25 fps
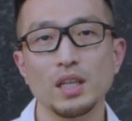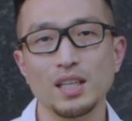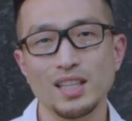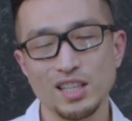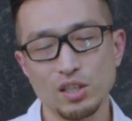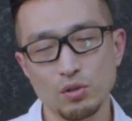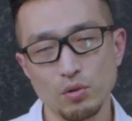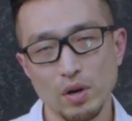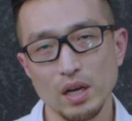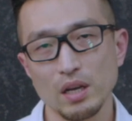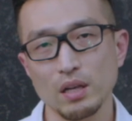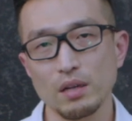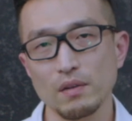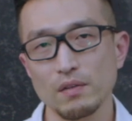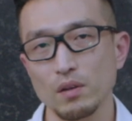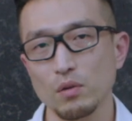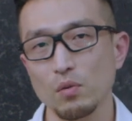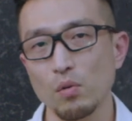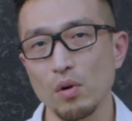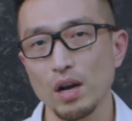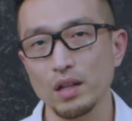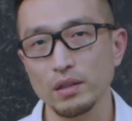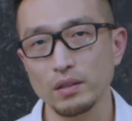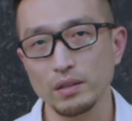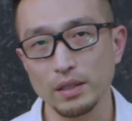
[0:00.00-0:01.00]
the grading of the
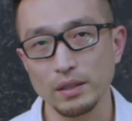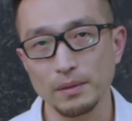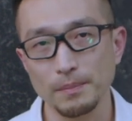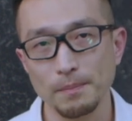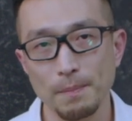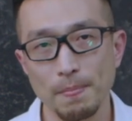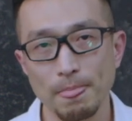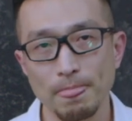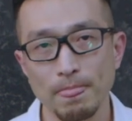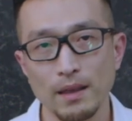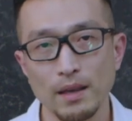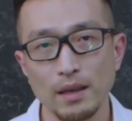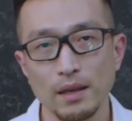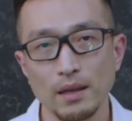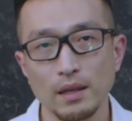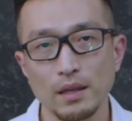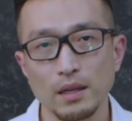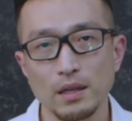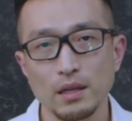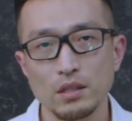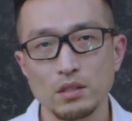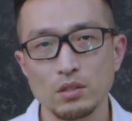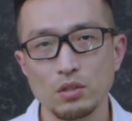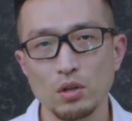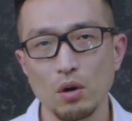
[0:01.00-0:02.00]
quality.
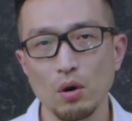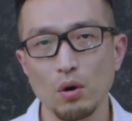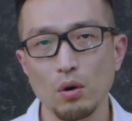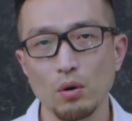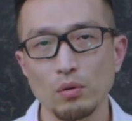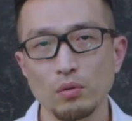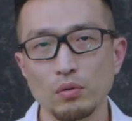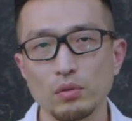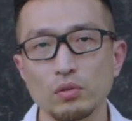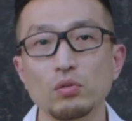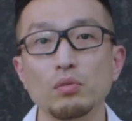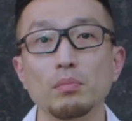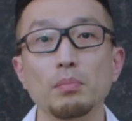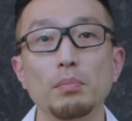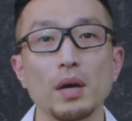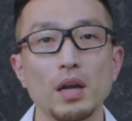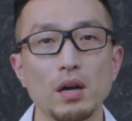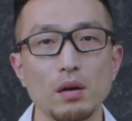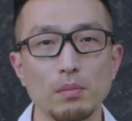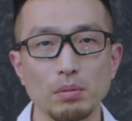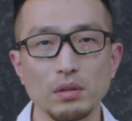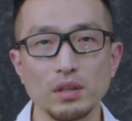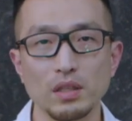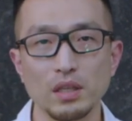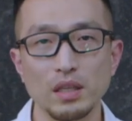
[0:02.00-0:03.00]
So you
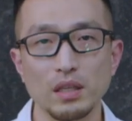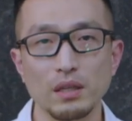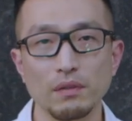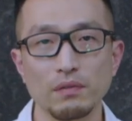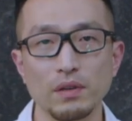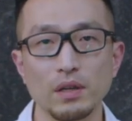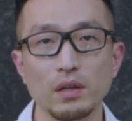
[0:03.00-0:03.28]
better believe